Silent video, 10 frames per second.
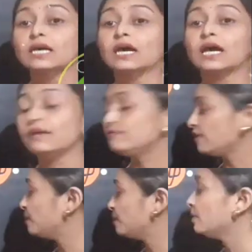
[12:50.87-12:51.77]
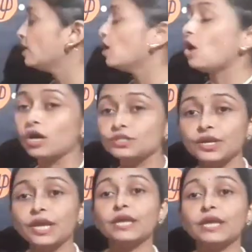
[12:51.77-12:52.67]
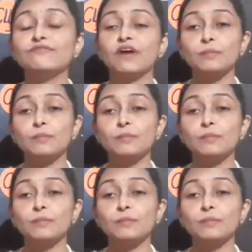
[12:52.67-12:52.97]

if I'm ordering, if I'm